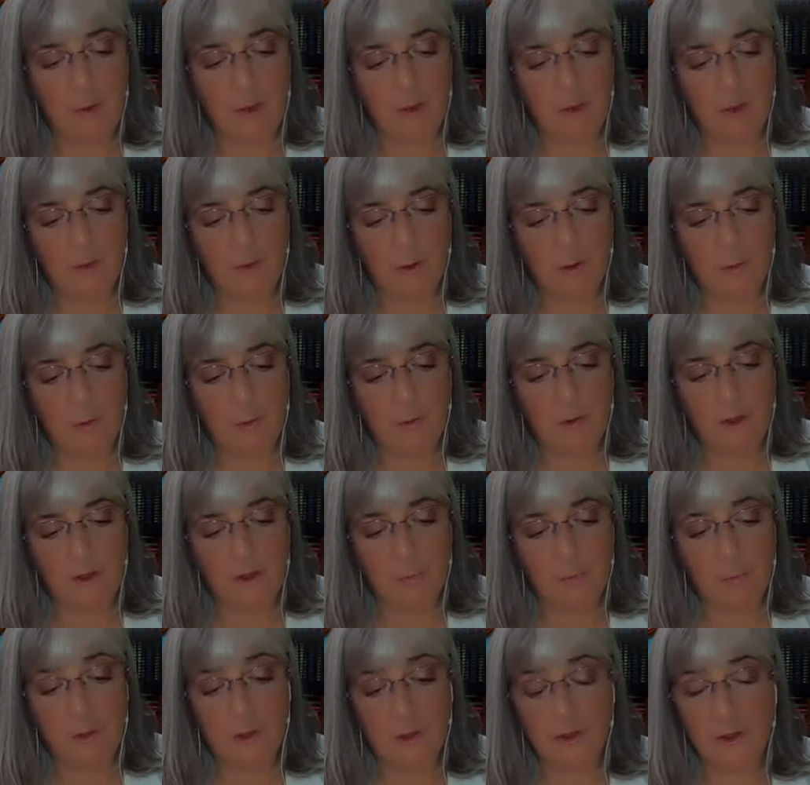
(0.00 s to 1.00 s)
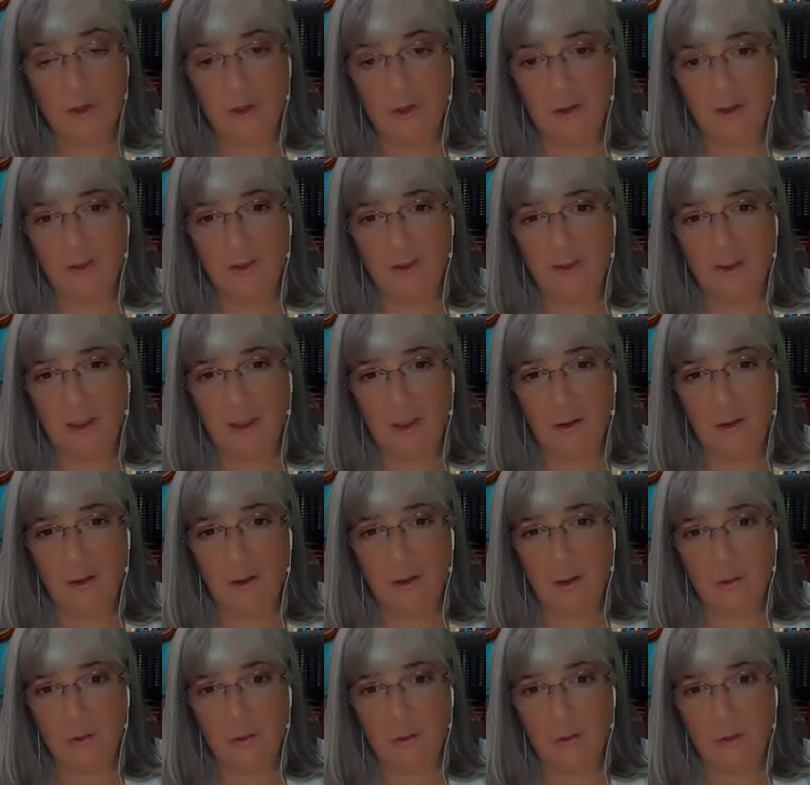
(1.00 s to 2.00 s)
in their lower expression as
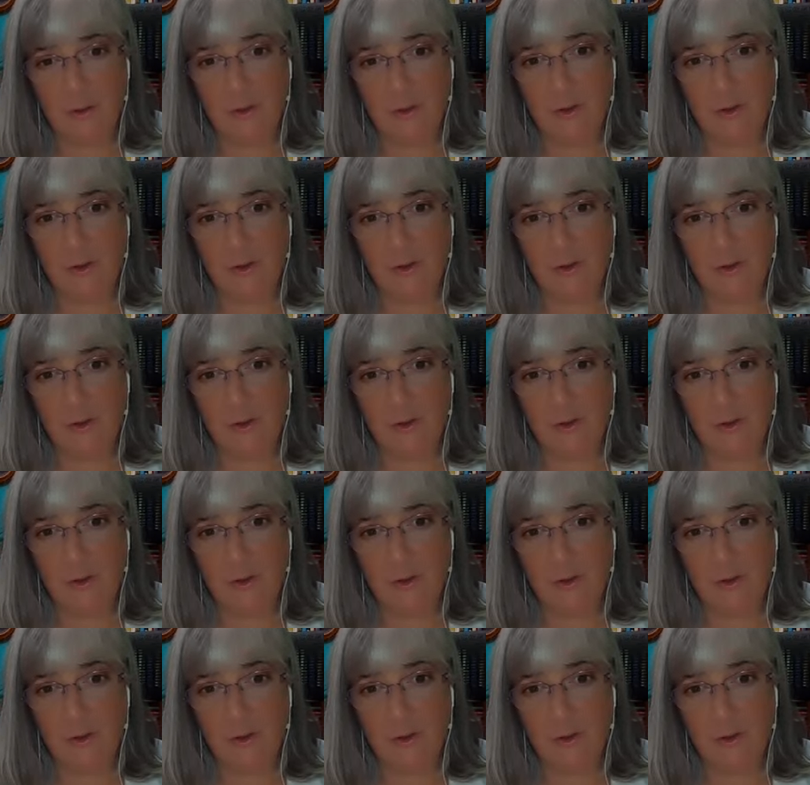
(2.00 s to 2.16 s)
standoffish